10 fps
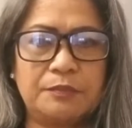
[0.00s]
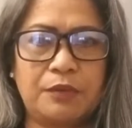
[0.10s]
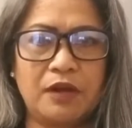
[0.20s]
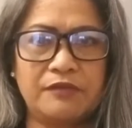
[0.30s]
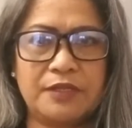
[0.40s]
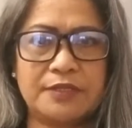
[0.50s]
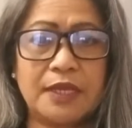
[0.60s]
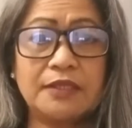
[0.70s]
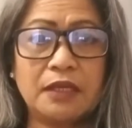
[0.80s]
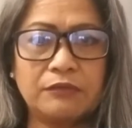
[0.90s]
the province
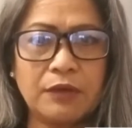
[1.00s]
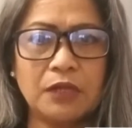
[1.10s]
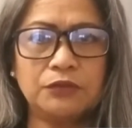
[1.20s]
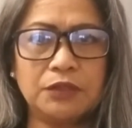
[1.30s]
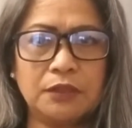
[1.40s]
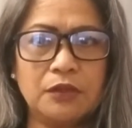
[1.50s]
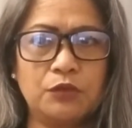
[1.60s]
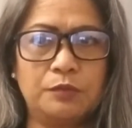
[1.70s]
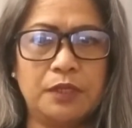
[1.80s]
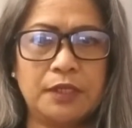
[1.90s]
and around the
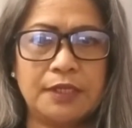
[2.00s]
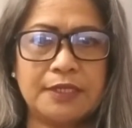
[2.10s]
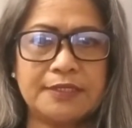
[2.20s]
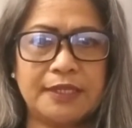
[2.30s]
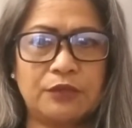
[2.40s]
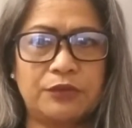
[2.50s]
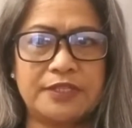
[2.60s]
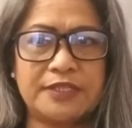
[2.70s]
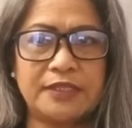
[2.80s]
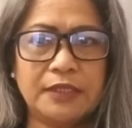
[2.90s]
globe is
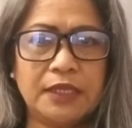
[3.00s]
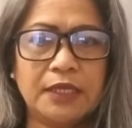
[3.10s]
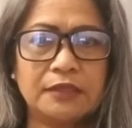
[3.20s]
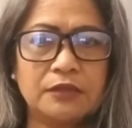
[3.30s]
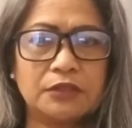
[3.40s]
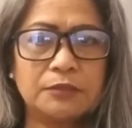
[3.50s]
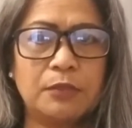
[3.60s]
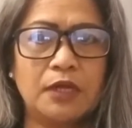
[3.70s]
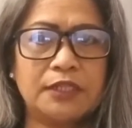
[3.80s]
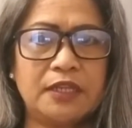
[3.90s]
increasing, Dr.
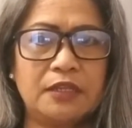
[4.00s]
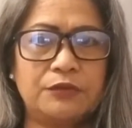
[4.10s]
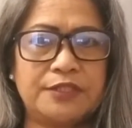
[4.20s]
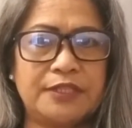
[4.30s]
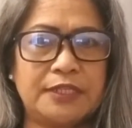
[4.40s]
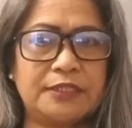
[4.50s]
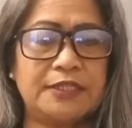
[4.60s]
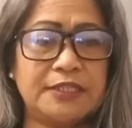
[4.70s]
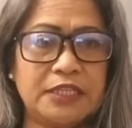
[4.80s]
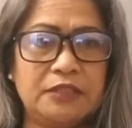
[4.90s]
Bonnie Henry stated
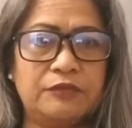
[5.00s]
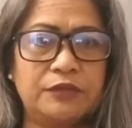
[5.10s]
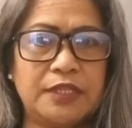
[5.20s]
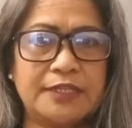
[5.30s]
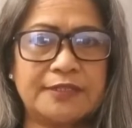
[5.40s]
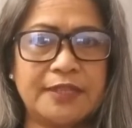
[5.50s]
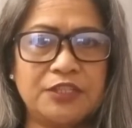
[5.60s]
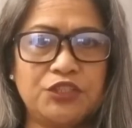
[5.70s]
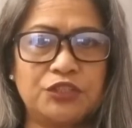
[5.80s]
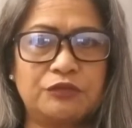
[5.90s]
the need for the
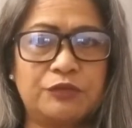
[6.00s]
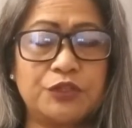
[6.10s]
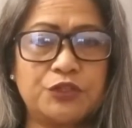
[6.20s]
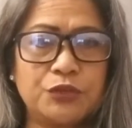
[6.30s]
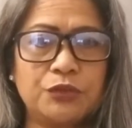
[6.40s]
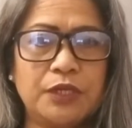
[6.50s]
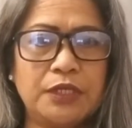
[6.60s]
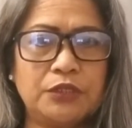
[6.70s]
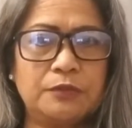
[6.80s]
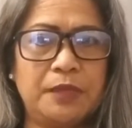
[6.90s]
extension for two
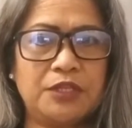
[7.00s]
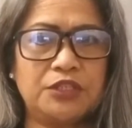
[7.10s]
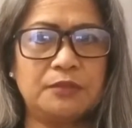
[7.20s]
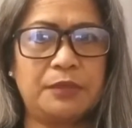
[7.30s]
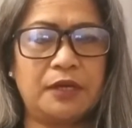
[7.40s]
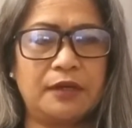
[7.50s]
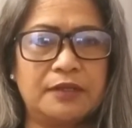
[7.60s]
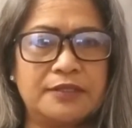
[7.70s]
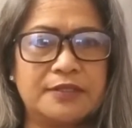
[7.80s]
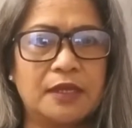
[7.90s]
incubation
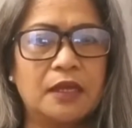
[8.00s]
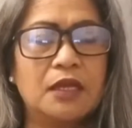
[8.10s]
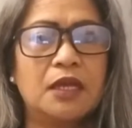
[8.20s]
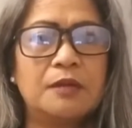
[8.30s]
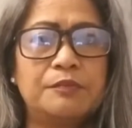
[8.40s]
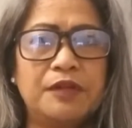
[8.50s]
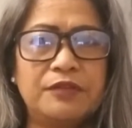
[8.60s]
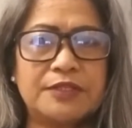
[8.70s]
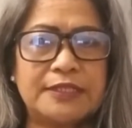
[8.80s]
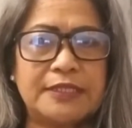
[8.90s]
periods.
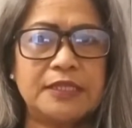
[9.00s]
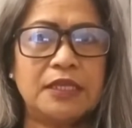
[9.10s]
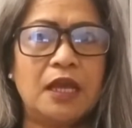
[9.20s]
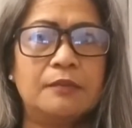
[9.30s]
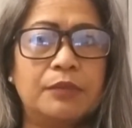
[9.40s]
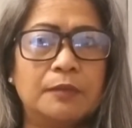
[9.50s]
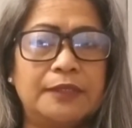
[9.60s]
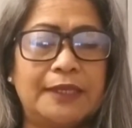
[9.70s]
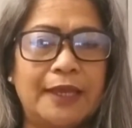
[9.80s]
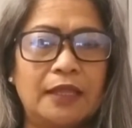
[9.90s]
Previously,
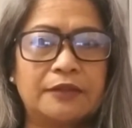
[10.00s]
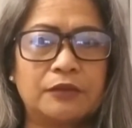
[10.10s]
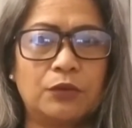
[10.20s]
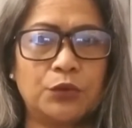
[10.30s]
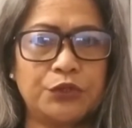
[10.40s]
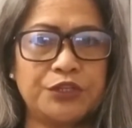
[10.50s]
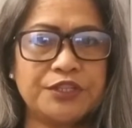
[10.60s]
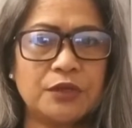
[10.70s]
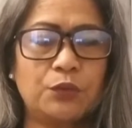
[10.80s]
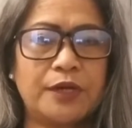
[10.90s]
public health
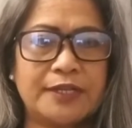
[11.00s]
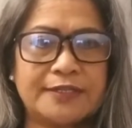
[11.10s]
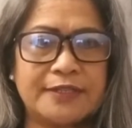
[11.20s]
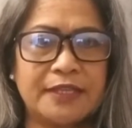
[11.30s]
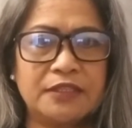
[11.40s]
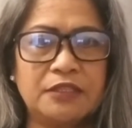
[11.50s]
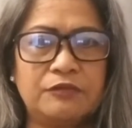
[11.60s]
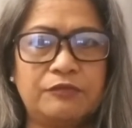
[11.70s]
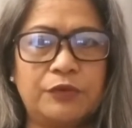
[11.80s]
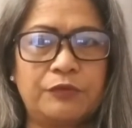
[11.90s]
orders were extended
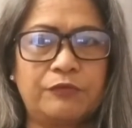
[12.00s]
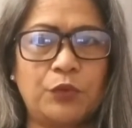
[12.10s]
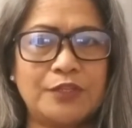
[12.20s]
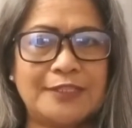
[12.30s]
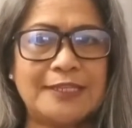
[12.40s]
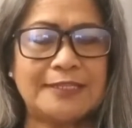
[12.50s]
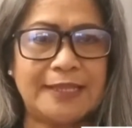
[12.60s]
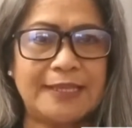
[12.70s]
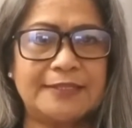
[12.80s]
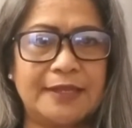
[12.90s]
for 14
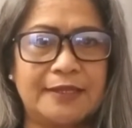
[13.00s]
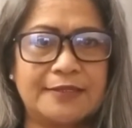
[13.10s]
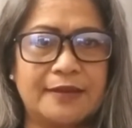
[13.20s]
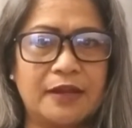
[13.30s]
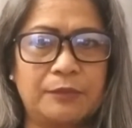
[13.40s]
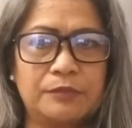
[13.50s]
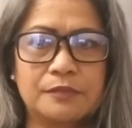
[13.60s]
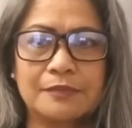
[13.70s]
days at a time.